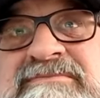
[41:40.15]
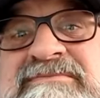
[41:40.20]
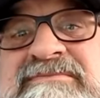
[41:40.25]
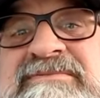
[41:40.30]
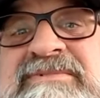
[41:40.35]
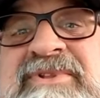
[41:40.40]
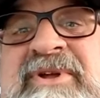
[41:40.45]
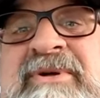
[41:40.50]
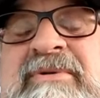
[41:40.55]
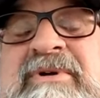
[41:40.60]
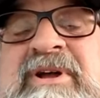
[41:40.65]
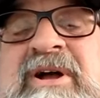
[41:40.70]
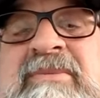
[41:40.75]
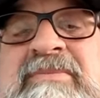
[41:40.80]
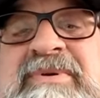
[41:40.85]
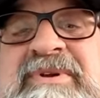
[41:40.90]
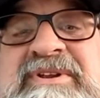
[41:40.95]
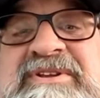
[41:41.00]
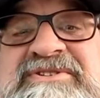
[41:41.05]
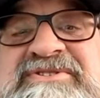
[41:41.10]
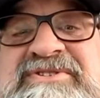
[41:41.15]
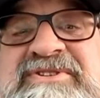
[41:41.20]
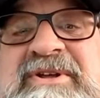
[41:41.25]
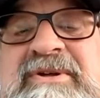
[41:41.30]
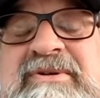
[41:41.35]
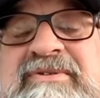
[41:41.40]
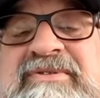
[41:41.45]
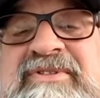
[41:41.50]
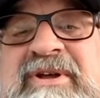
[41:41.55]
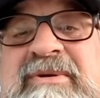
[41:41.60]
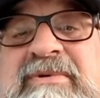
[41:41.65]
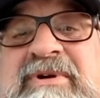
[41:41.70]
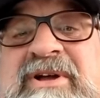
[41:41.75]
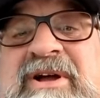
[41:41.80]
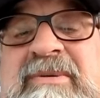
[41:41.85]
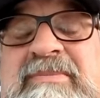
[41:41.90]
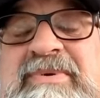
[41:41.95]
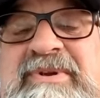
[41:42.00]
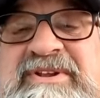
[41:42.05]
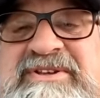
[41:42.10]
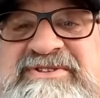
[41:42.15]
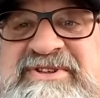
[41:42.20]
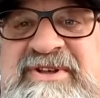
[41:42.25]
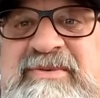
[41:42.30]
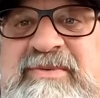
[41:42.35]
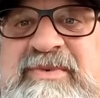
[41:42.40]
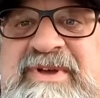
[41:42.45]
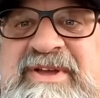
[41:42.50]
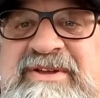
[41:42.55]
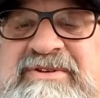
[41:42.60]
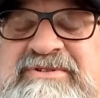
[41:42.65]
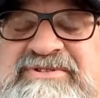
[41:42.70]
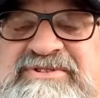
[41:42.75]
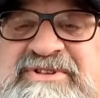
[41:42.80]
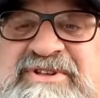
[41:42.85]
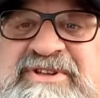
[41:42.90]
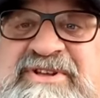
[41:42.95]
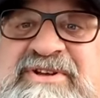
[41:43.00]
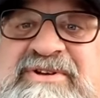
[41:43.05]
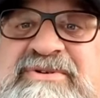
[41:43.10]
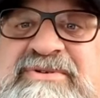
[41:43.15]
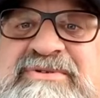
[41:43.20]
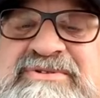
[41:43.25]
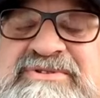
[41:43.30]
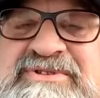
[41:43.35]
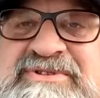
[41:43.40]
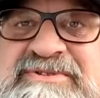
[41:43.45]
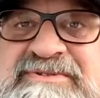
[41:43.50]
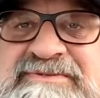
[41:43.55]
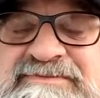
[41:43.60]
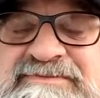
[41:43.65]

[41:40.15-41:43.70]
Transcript: Well, there were companies that we used to use